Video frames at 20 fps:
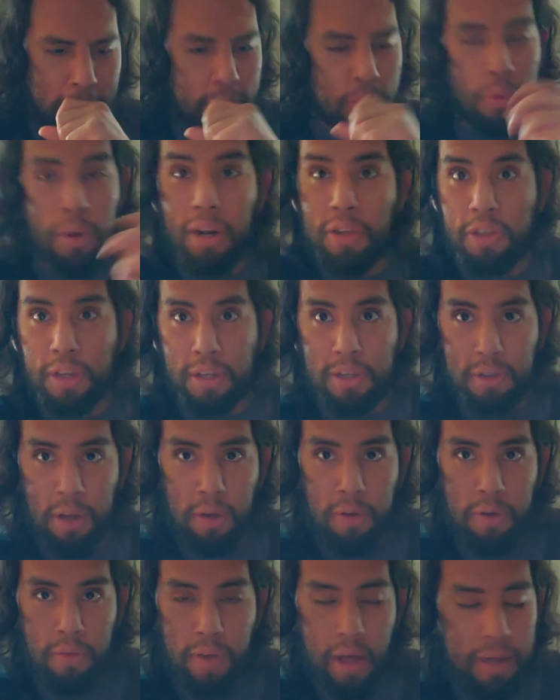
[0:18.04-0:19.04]
what I think is
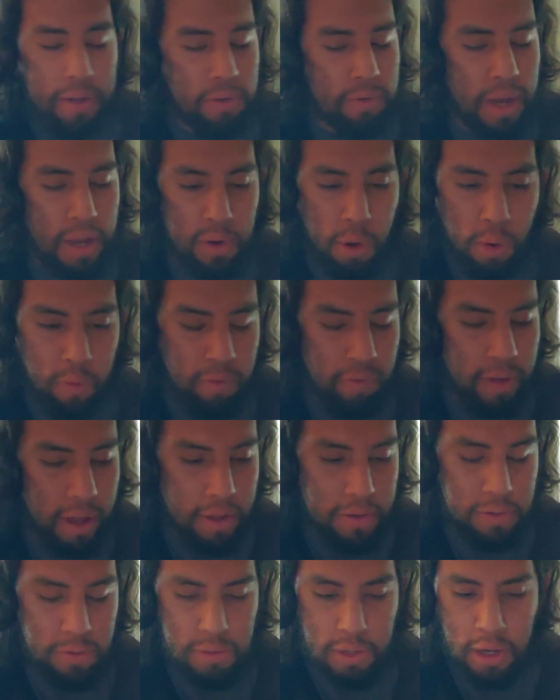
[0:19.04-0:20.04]
undervalued and
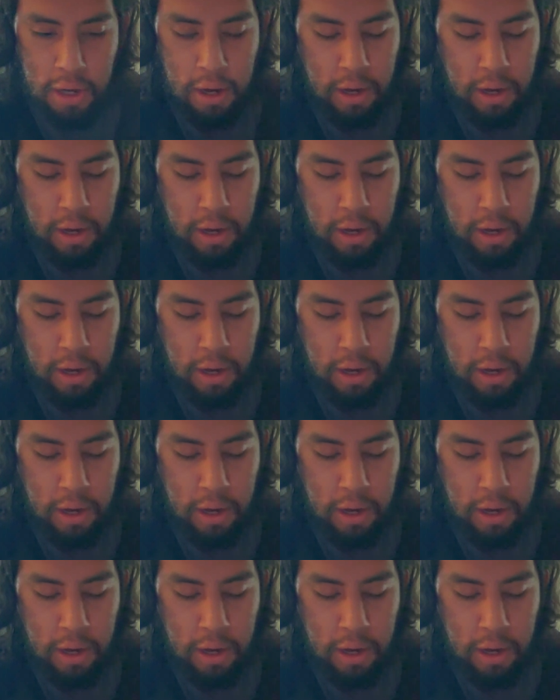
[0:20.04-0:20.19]
overvalued